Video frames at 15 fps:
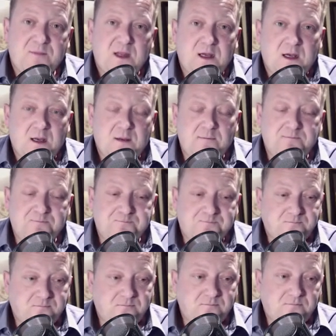
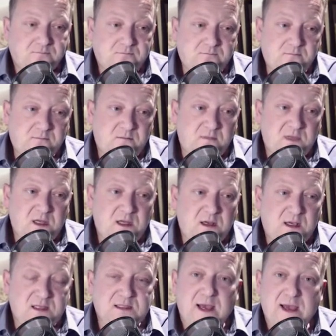
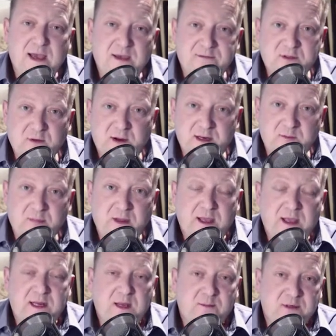Because I have a trading
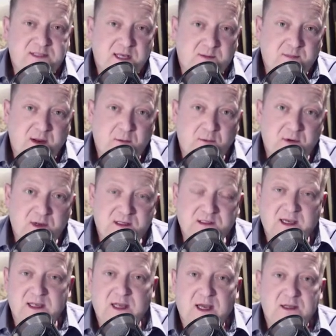plan. I protect my risk.
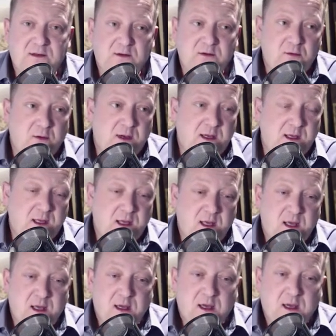I do
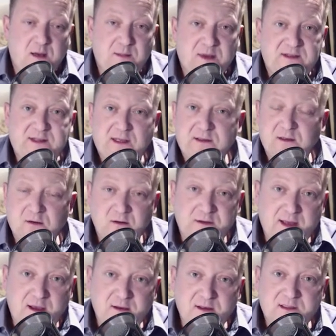my technical
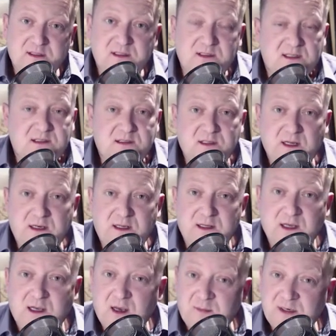analysis. I study the
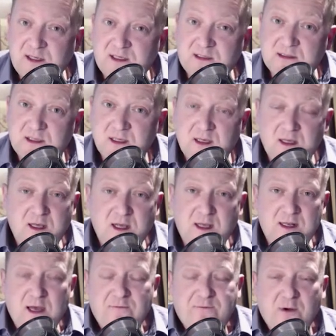companies,
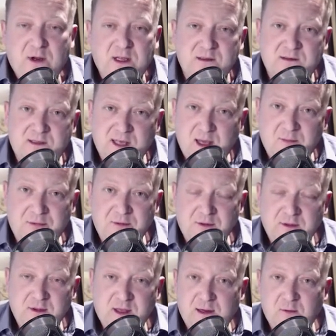and not very in depth.
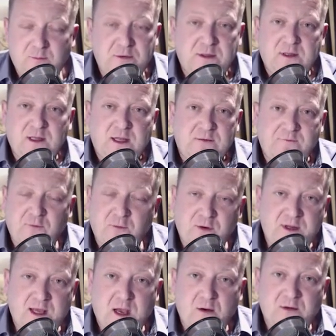I don't put like
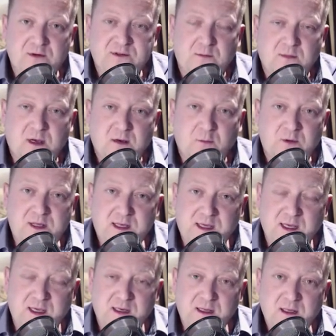40 hours a week
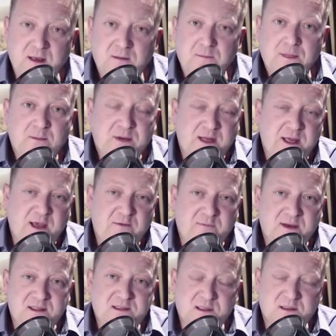in, but I have
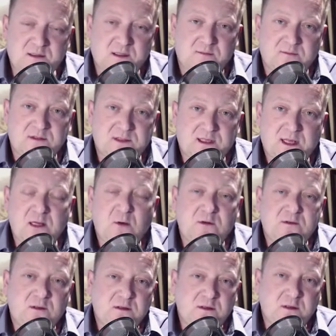my systems, and I know
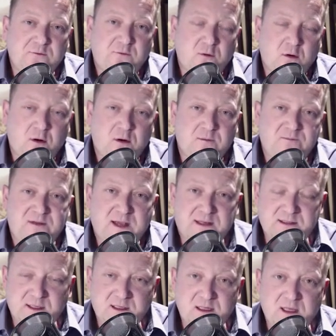what to look for
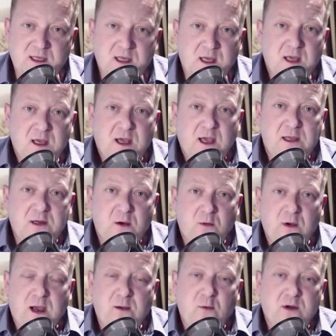technically. I know
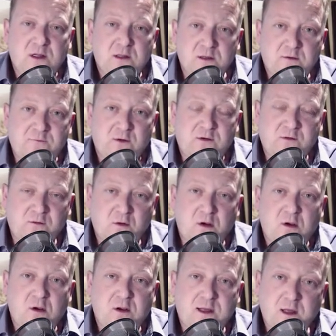what I want to look for:
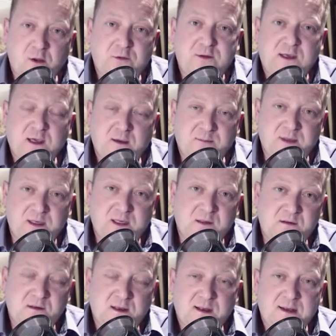strong, healthy
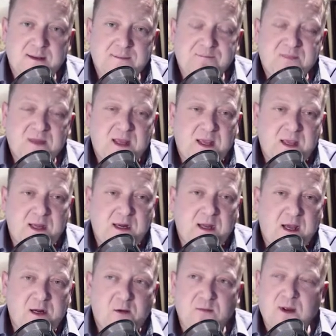companies. And
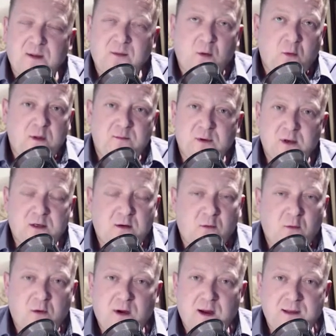I don't remember what book or
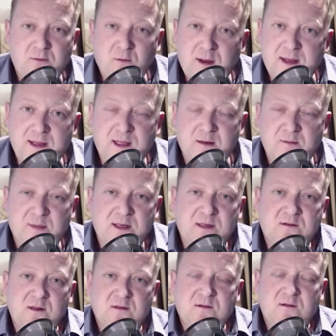where I'd read it, but
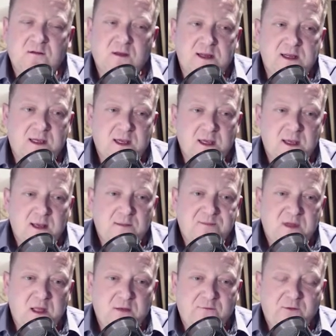it's like
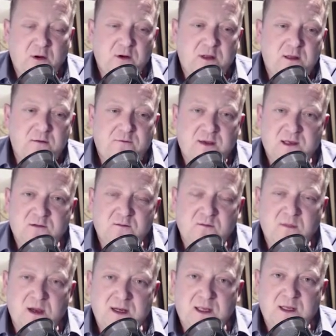if you're to invest
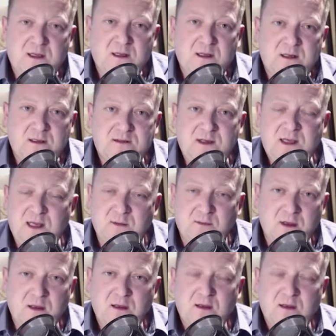money in a team,